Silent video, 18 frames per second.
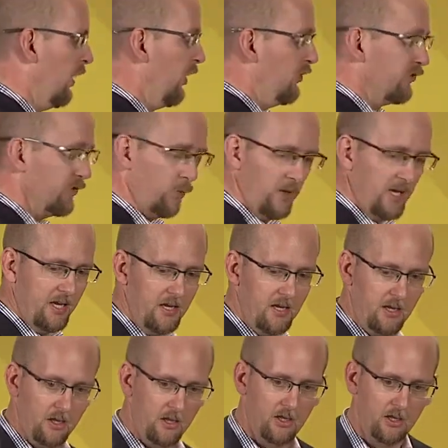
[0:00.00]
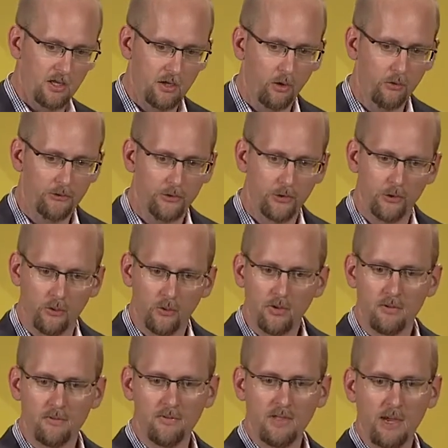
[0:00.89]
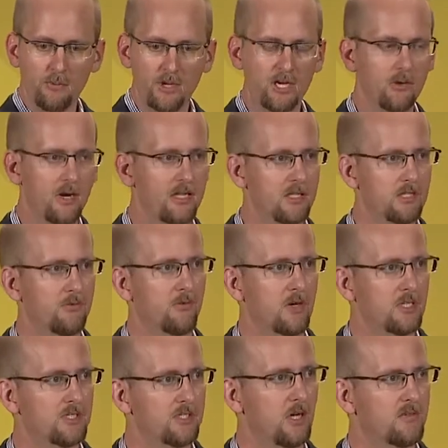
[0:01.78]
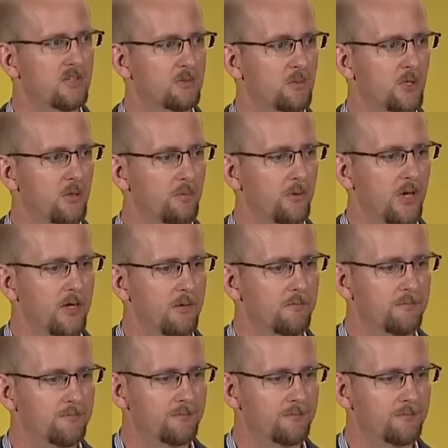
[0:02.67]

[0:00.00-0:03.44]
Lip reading: so we go through and we create this first service blueprint.